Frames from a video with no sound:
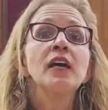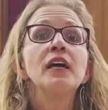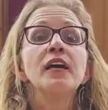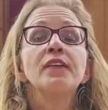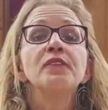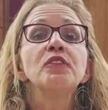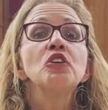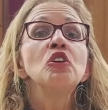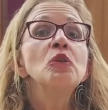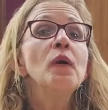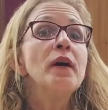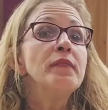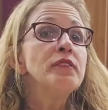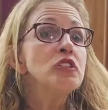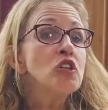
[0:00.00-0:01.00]
If you
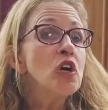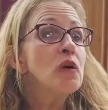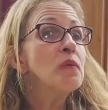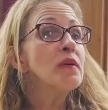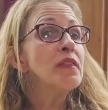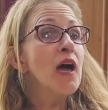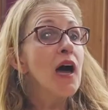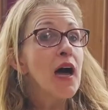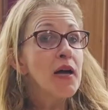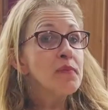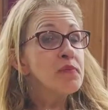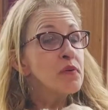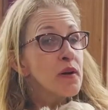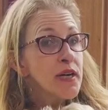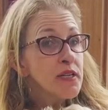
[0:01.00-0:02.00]
have a dog with high
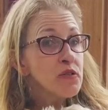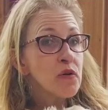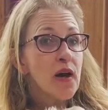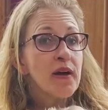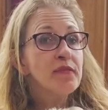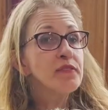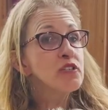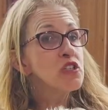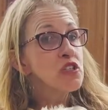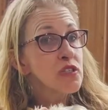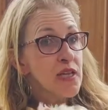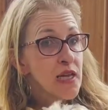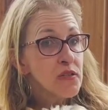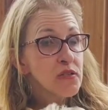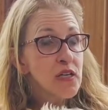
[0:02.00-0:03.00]
prey drive, which
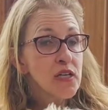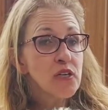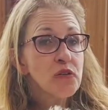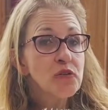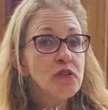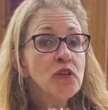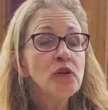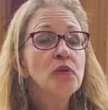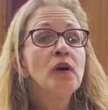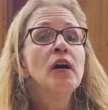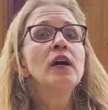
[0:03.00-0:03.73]
sounds like you do,